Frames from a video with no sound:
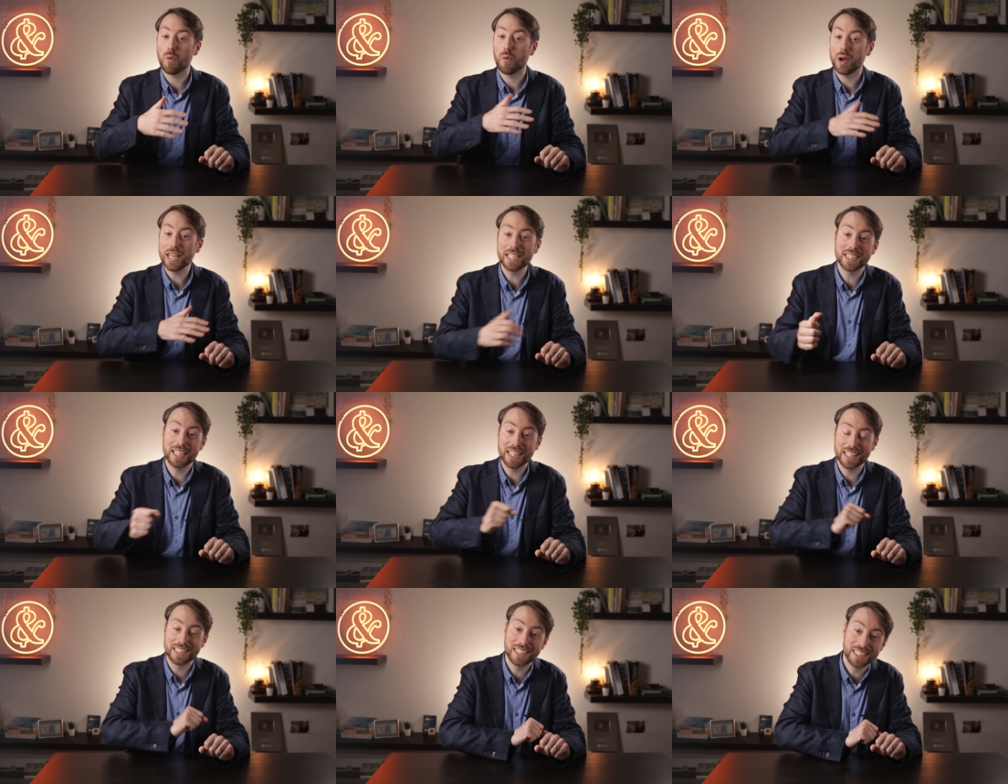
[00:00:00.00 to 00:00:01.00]
wasting
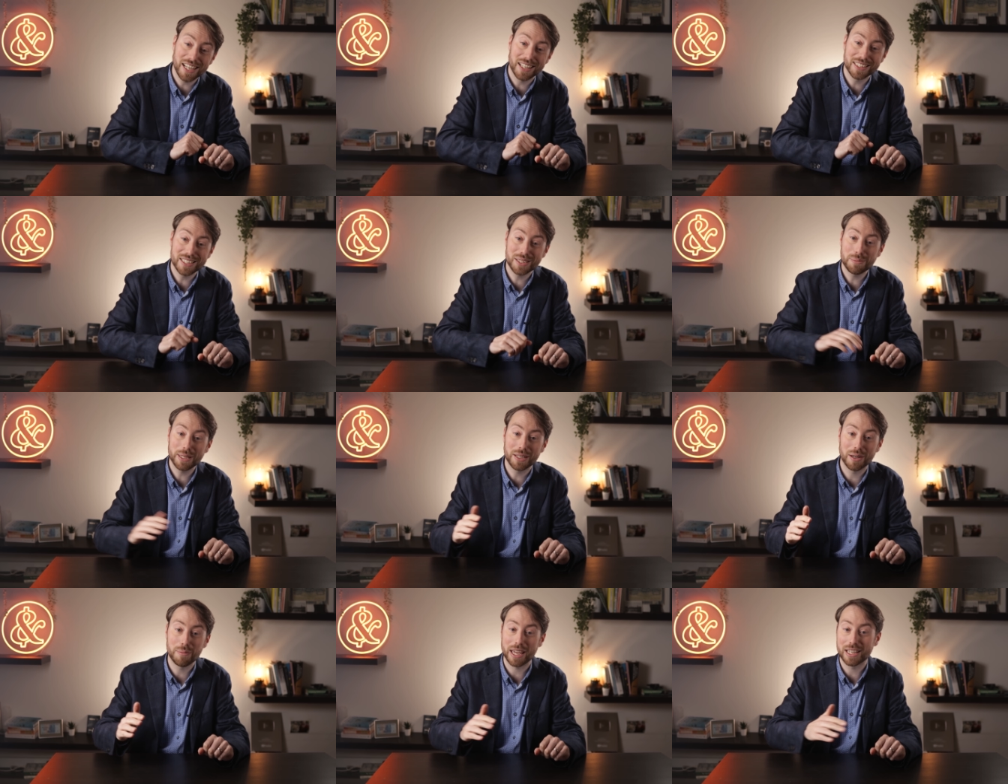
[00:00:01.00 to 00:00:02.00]
its chance to
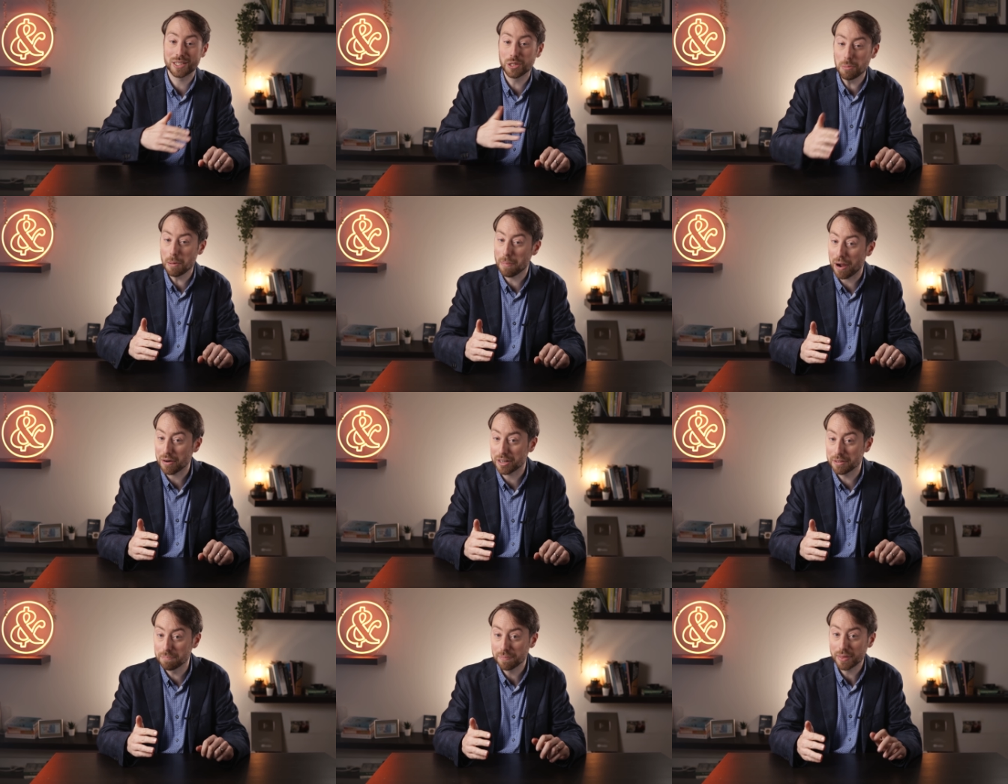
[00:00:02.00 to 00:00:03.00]
become a
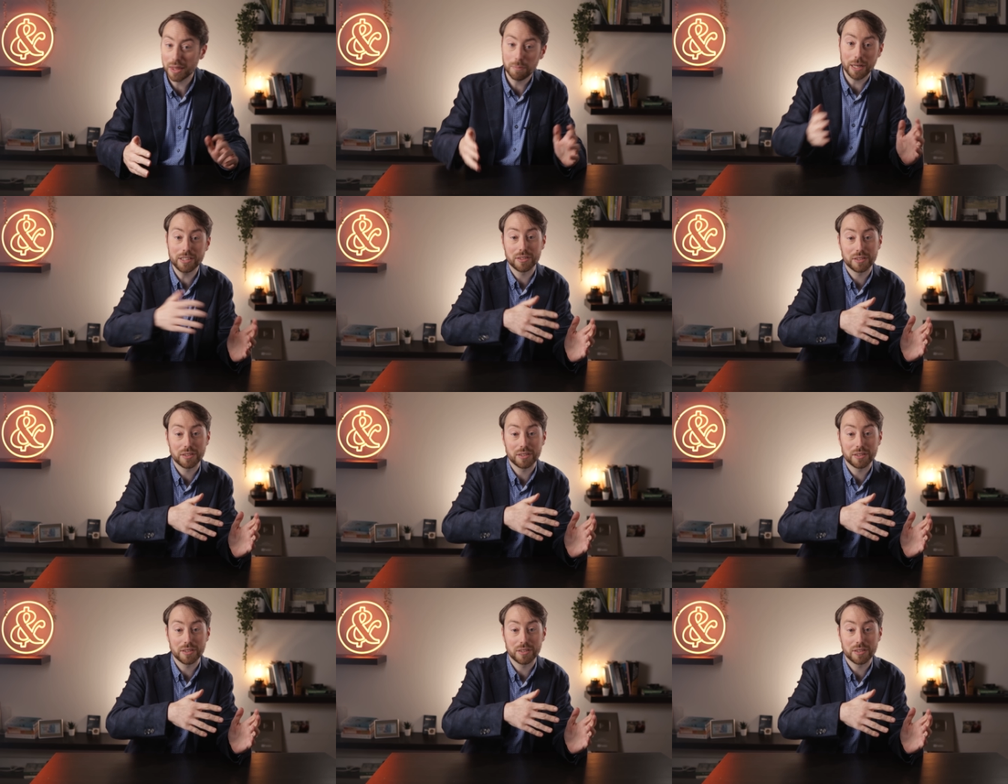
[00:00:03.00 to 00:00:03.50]
superpower by